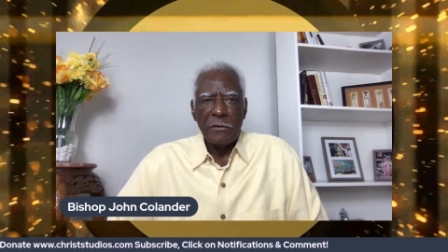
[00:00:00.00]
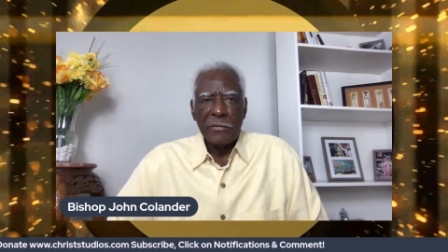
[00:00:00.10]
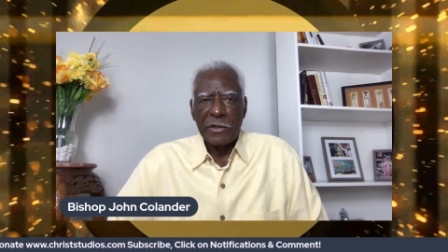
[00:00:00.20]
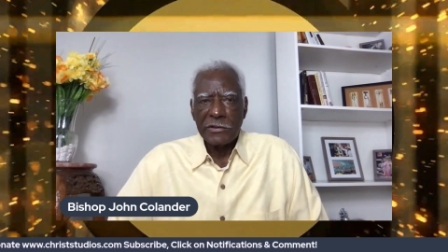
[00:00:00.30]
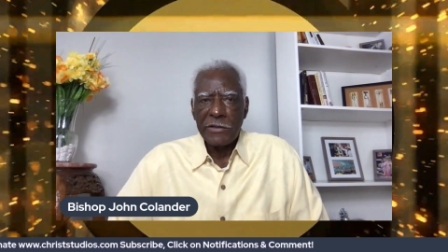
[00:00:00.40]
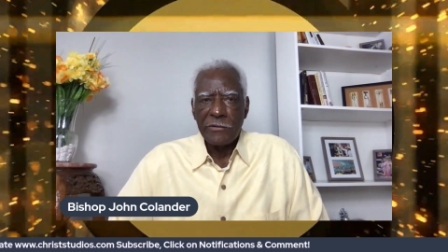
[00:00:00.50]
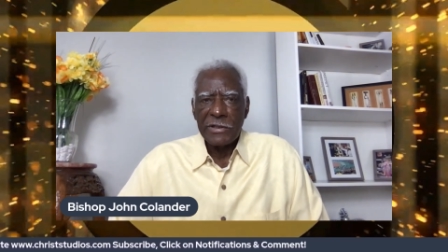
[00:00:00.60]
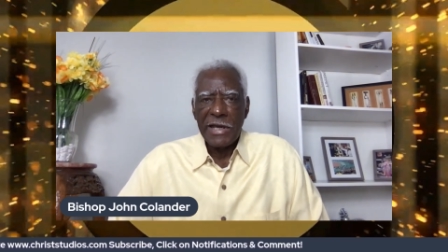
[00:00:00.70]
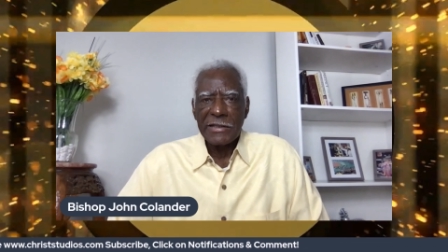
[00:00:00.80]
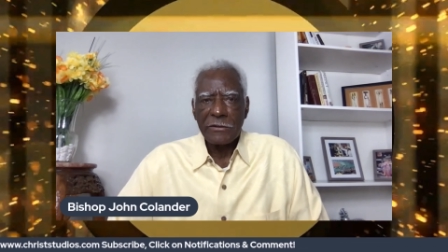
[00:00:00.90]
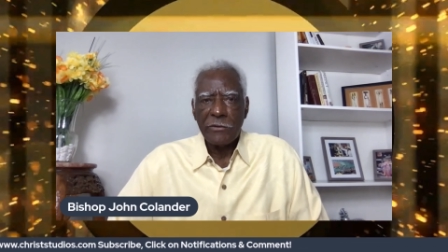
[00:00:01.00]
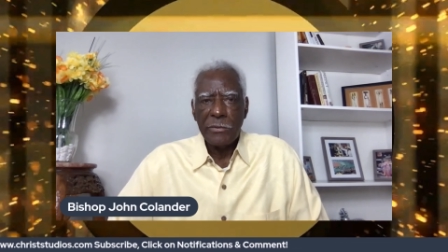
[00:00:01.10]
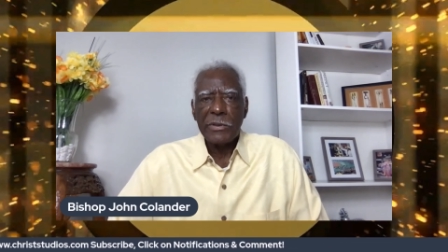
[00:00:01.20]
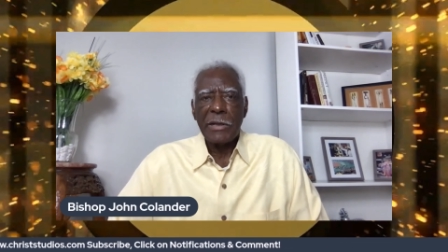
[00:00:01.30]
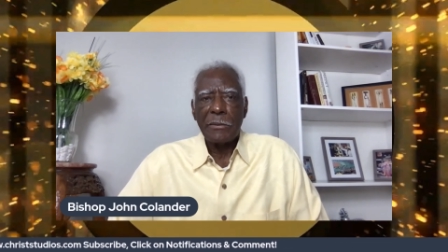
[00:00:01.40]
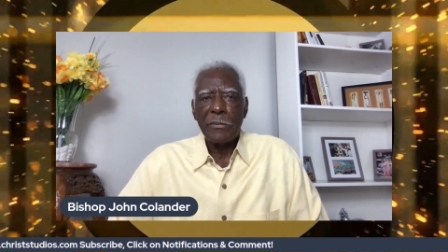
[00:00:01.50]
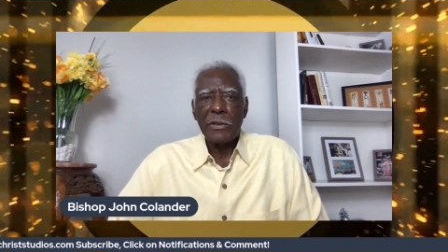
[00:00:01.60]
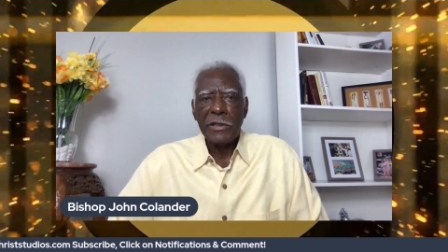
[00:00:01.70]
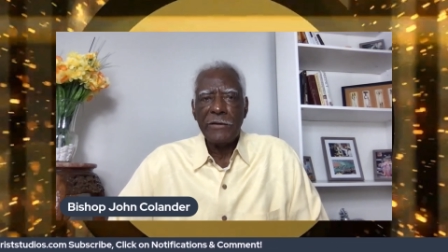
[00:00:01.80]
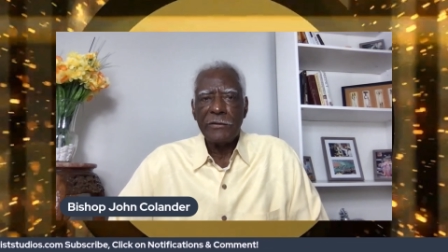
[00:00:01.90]
because he realized that we become a
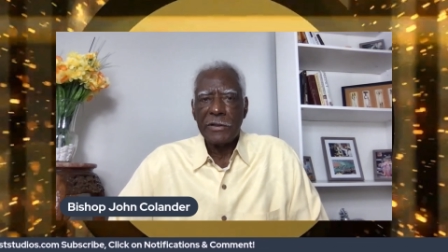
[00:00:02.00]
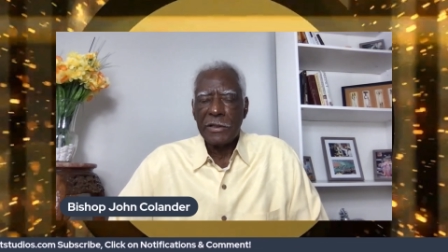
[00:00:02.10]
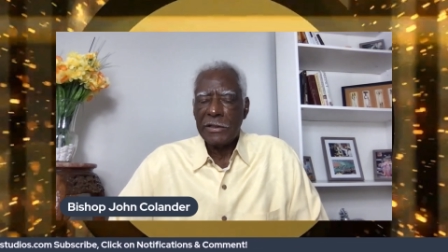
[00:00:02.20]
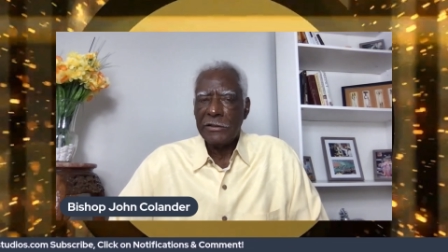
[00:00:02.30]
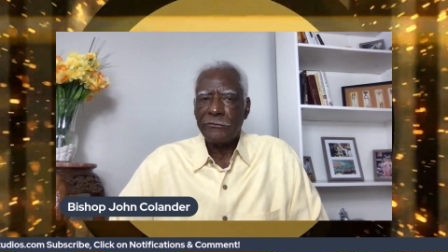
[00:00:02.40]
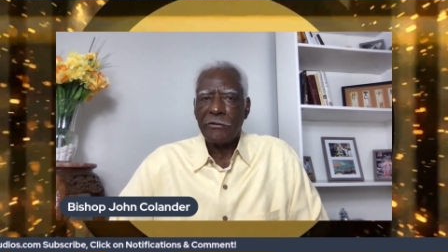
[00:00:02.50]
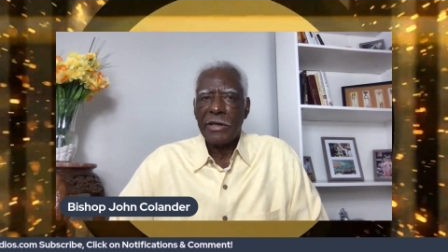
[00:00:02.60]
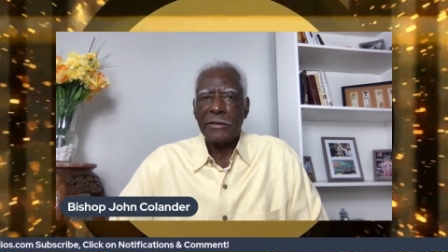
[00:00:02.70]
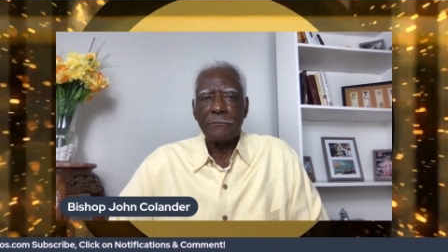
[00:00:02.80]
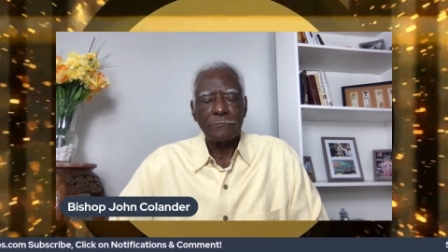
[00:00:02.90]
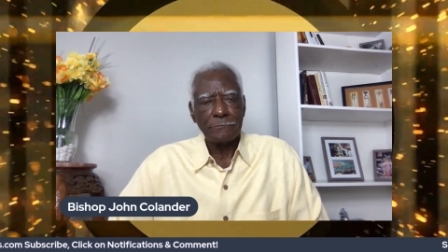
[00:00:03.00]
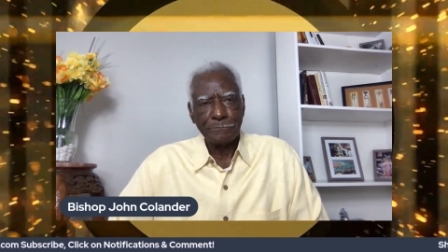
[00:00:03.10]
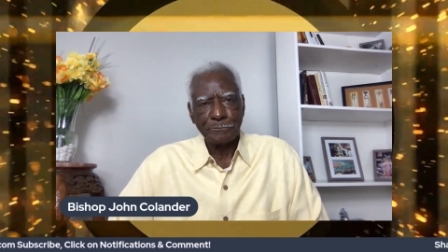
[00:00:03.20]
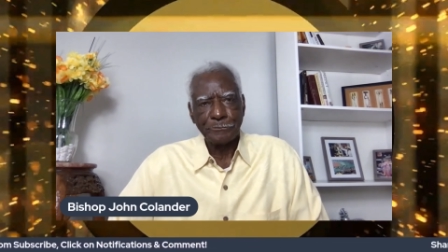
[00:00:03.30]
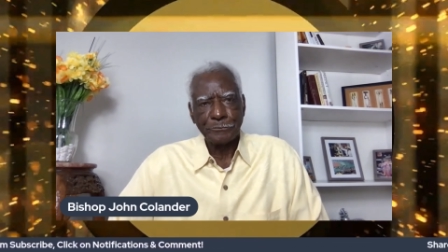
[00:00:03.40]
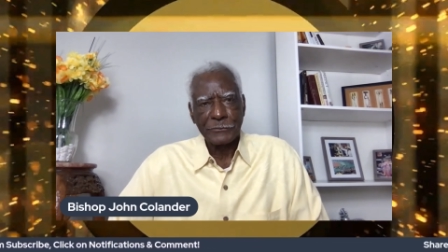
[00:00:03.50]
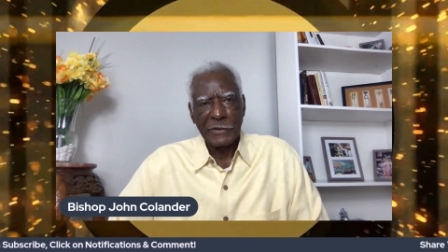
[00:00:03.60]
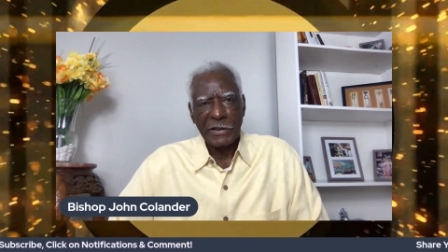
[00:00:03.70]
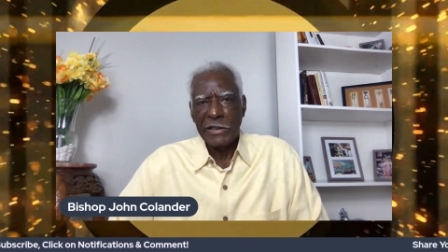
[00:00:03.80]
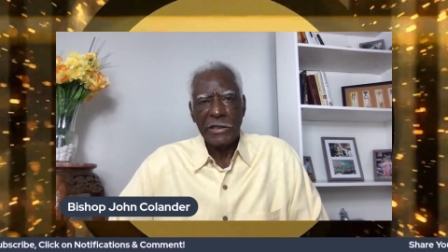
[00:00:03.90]
believer that he's threatened
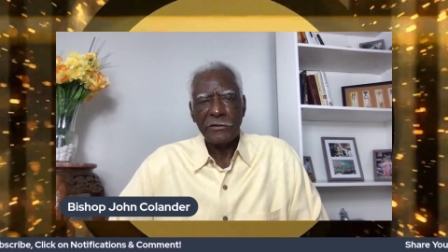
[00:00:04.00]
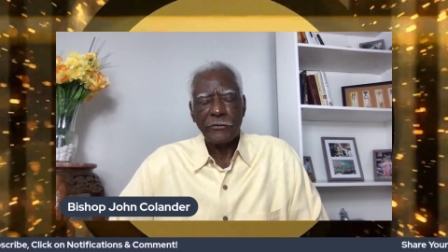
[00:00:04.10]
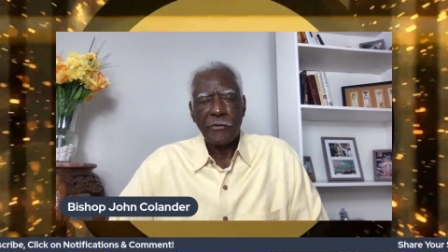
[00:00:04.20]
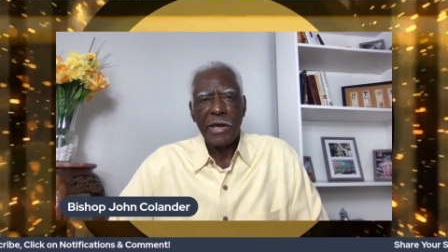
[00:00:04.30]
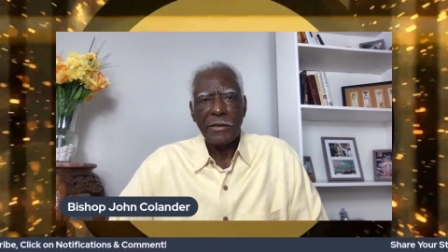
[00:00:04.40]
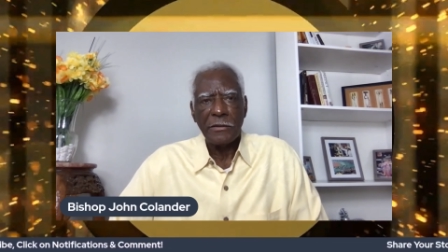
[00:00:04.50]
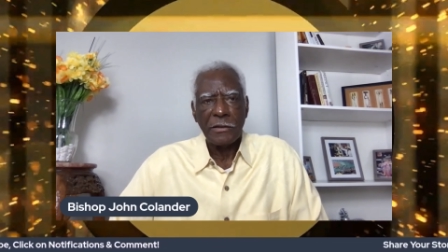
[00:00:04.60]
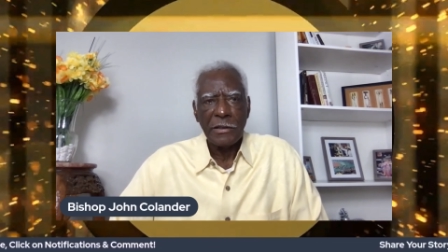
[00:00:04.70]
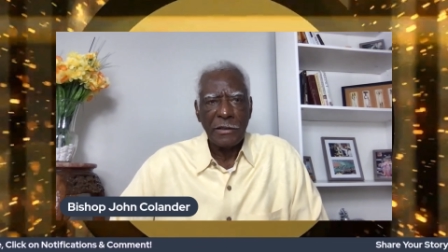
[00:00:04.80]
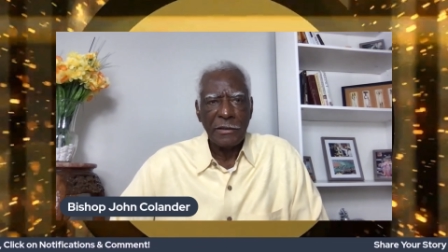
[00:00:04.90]
he is threatened.